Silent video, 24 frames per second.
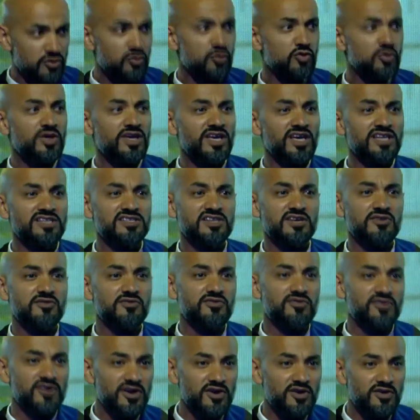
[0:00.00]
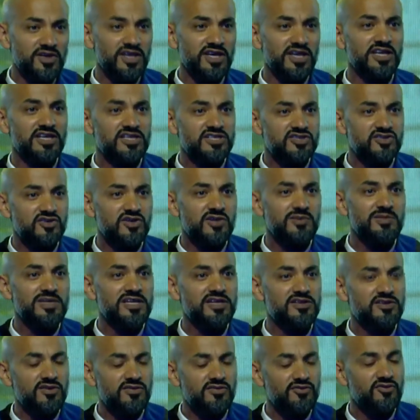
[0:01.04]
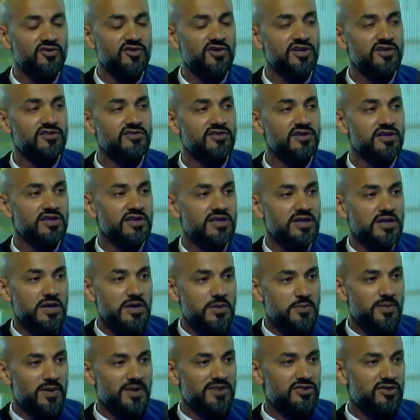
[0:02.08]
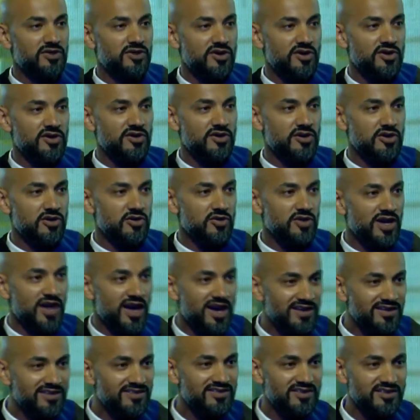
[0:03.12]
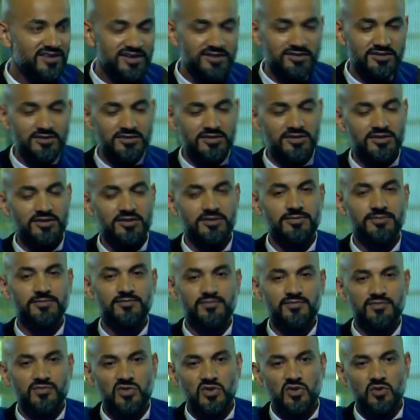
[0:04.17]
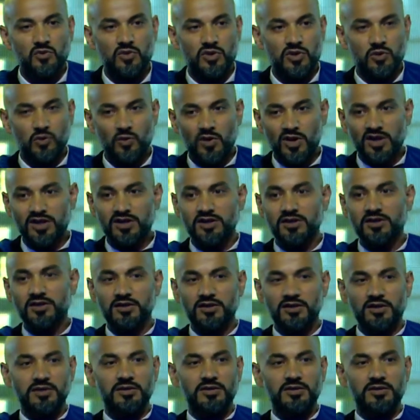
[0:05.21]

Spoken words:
two kids are very extremely different, but they're united with one